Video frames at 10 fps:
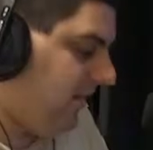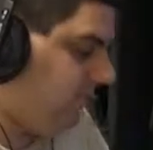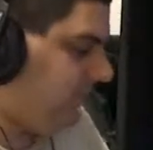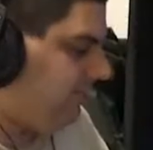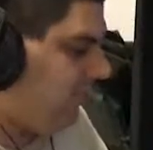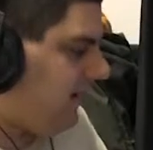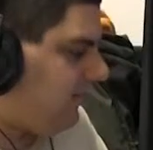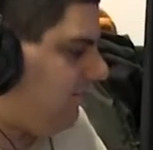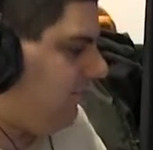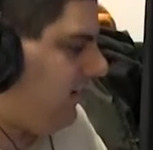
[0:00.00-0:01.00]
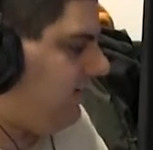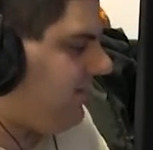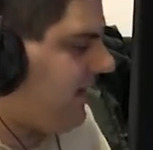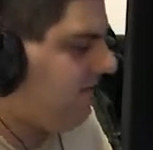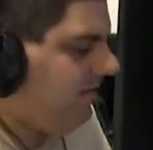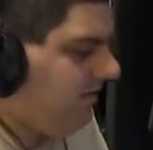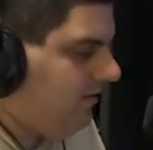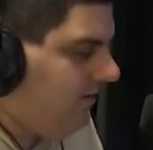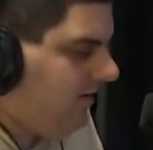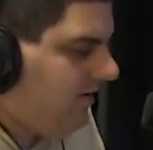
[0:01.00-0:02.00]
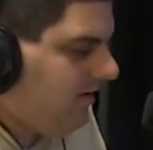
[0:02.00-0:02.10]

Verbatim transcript: That was an impressive win. Zach Little,